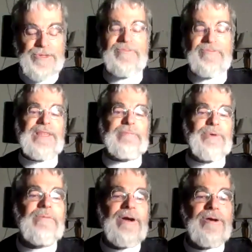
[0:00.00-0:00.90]
They've got the
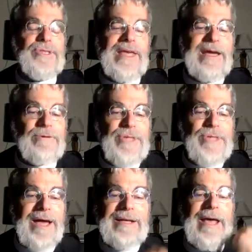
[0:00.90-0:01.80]
burn marks on the
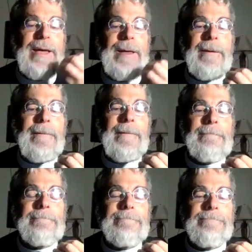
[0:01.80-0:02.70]
outside,
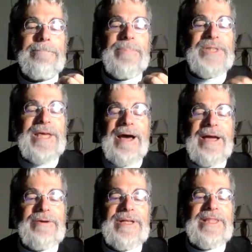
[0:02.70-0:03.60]
but the
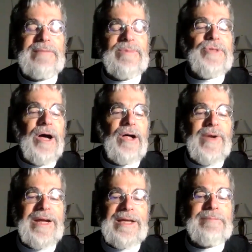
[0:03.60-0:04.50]
iron in them is
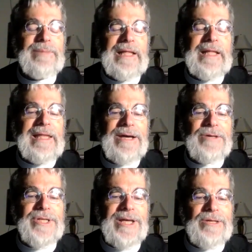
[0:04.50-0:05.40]
already completely
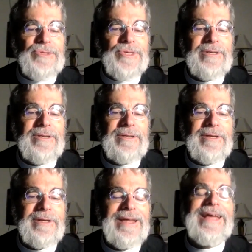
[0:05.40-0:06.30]
oxidized.
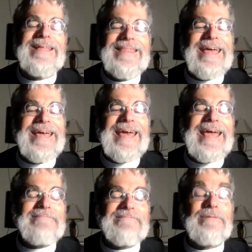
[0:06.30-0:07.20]
They
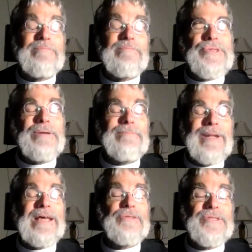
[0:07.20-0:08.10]
came from
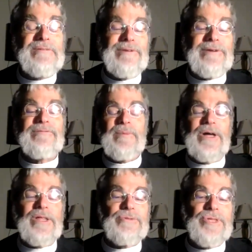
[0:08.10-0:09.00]
someplace different from all
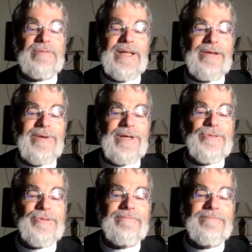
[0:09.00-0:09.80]
those other meteorites.